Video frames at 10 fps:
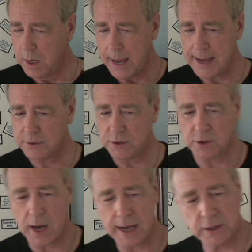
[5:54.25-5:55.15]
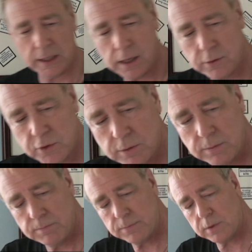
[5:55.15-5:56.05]
Exercising.
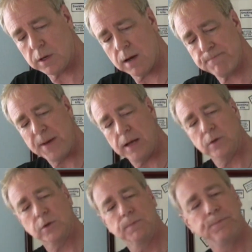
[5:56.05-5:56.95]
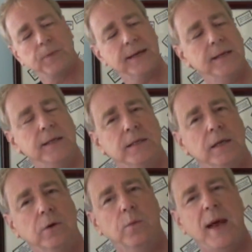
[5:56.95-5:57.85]
Dumbbells. I get these
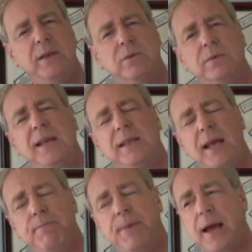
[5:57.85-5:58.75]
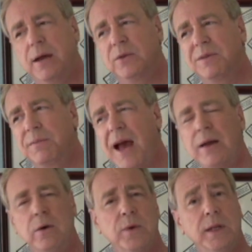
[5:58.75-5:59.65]
little weights, it's 10 pounds. I
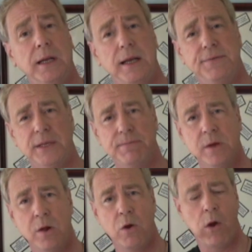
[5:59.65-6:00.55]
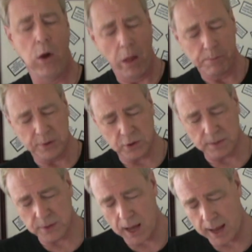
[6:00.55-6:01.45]
don't really lift them, but
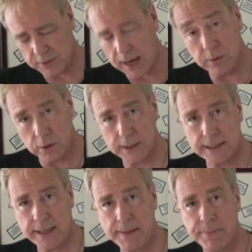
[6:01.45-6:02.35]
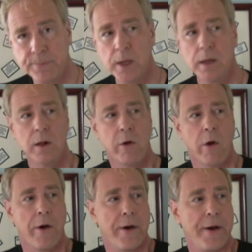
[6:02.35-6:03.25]
sometimes I look at them
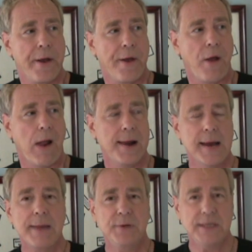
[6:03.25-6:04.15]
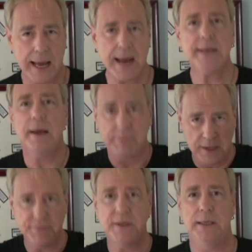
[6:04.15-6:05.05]
and I pretend I'm
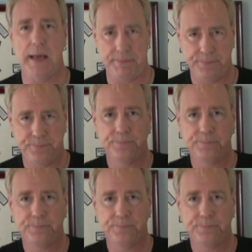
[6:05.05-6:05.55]
lifting them.